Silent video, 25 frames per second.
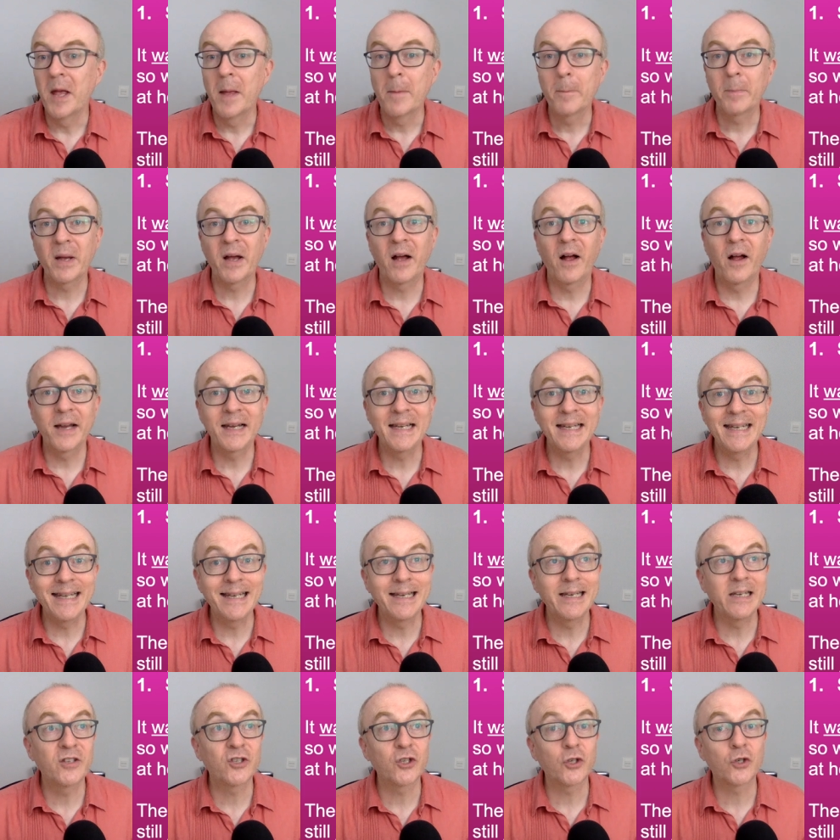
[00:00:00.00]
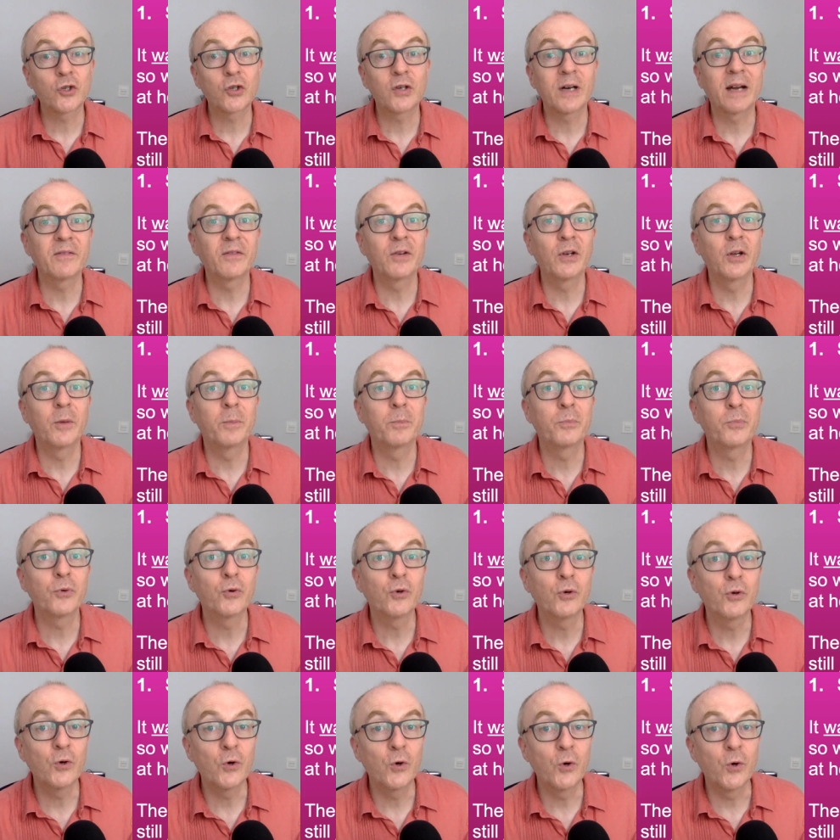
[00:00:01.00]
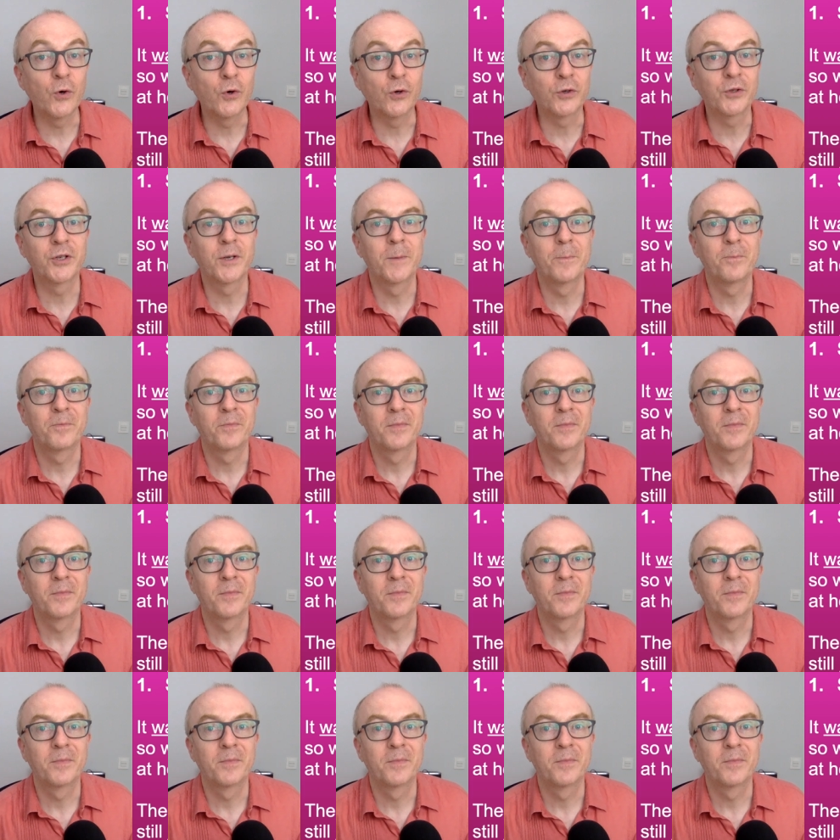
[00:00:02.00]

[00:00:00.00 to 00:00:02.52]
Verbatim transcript: but I needed to travel abroad.